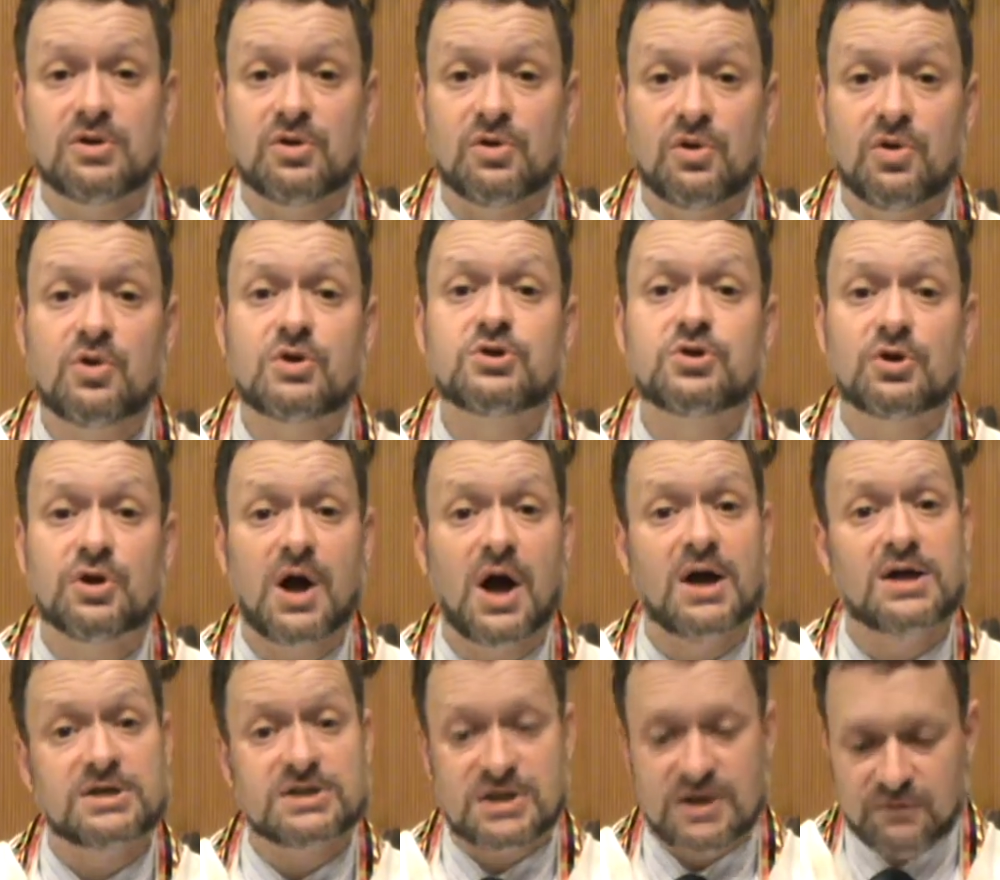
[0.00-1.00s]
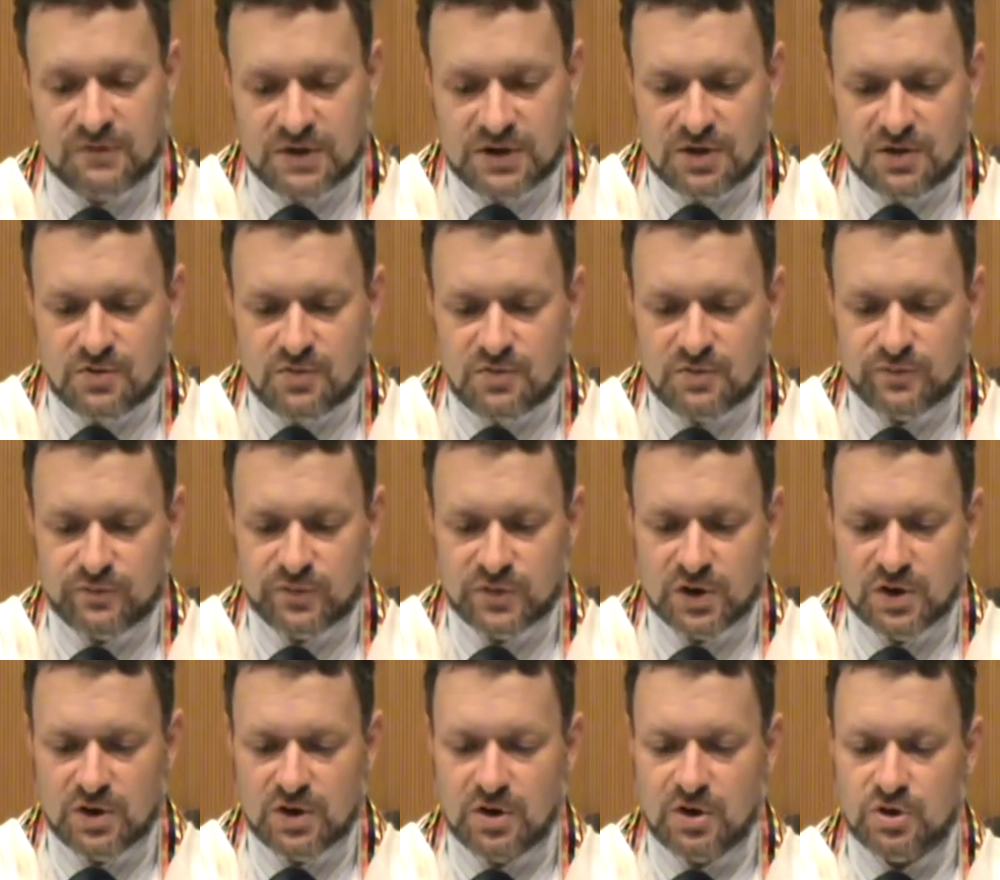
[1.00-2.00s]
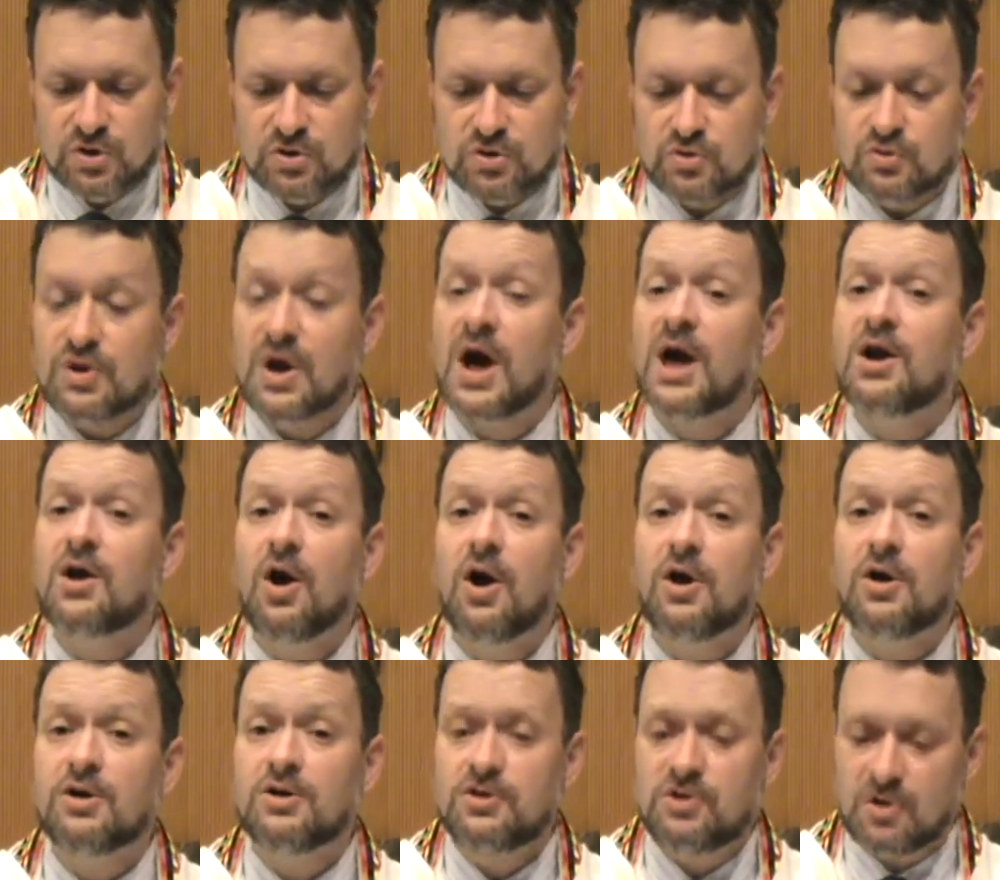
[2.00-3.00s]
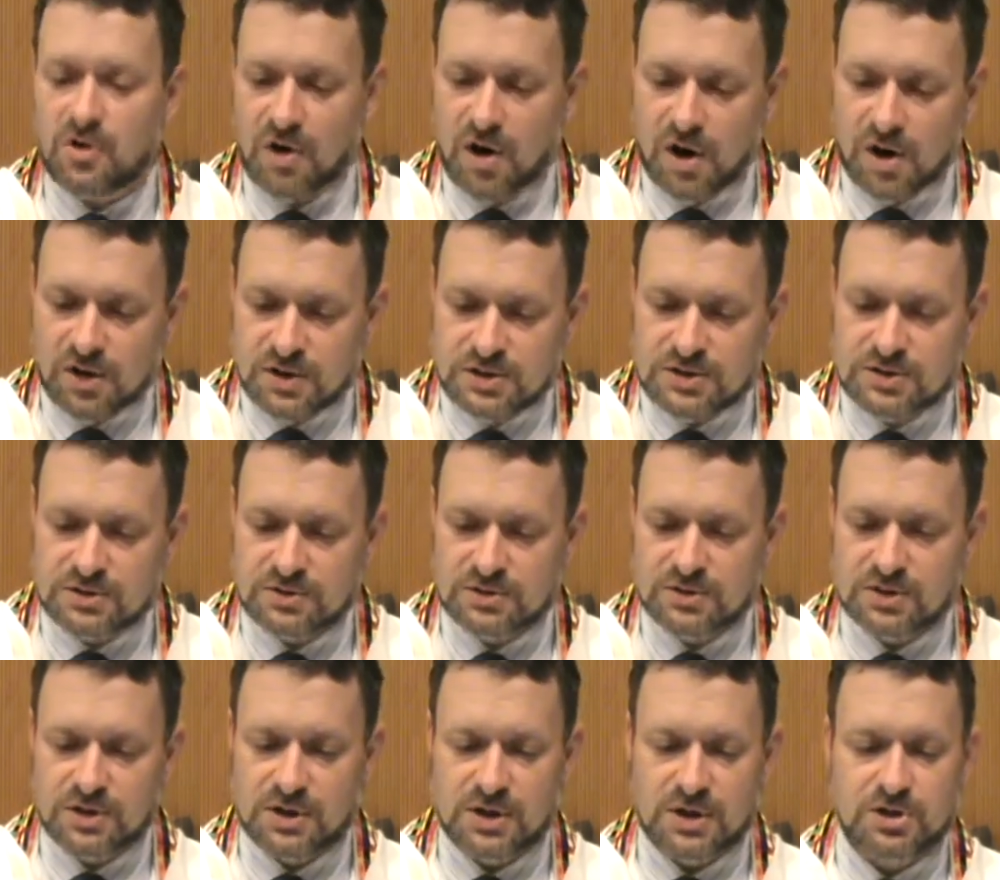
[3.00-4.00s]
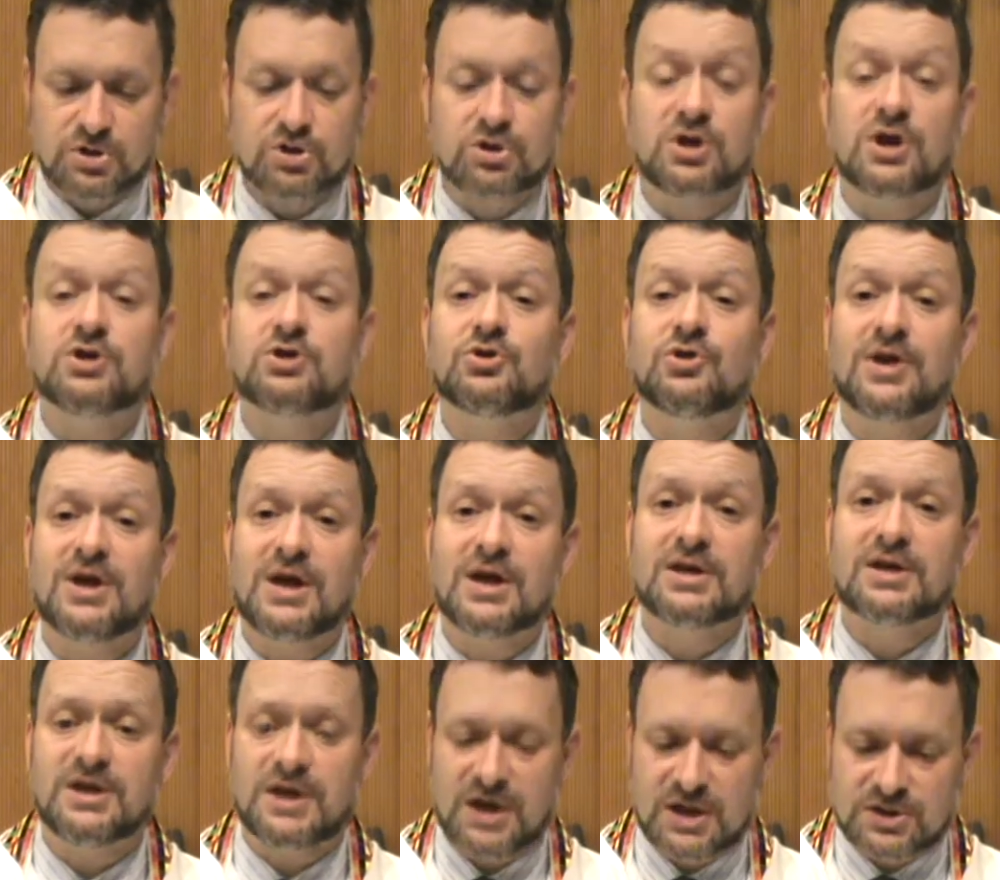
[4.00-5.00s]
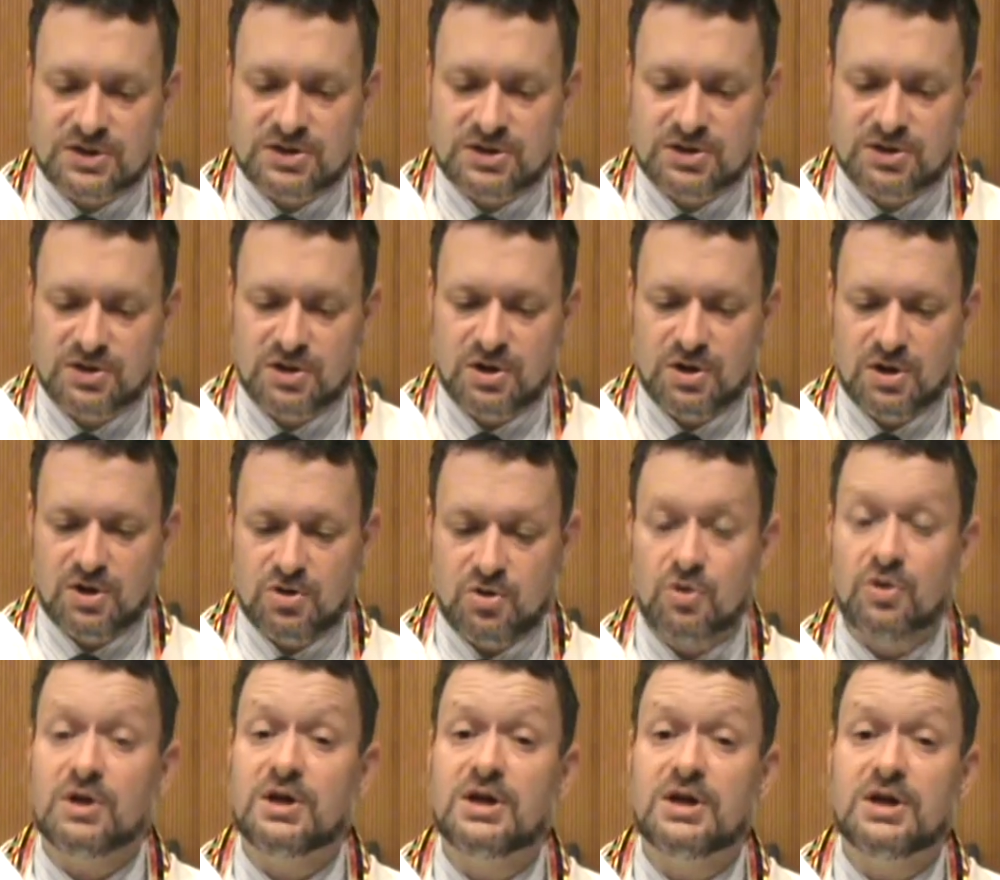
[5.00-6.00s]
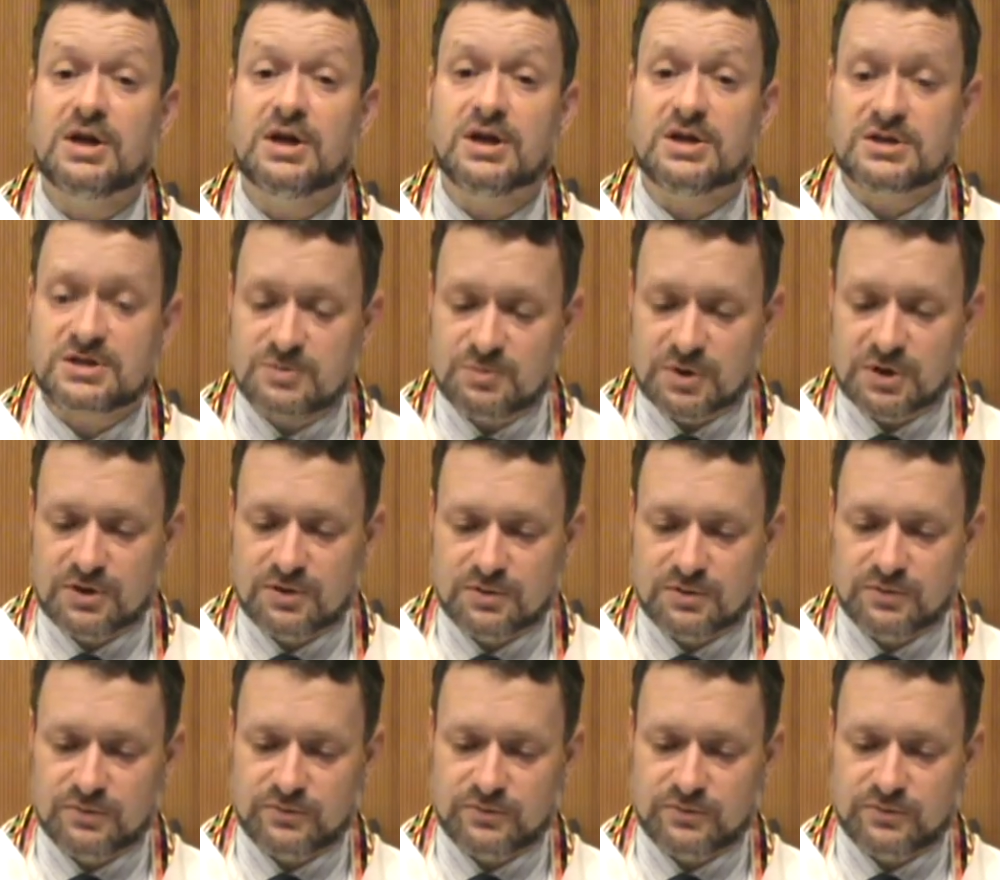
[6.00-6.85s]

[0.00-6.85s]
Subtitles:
Lord your God is giving you, do not harden your heart and shut your hand against your needy kinsman.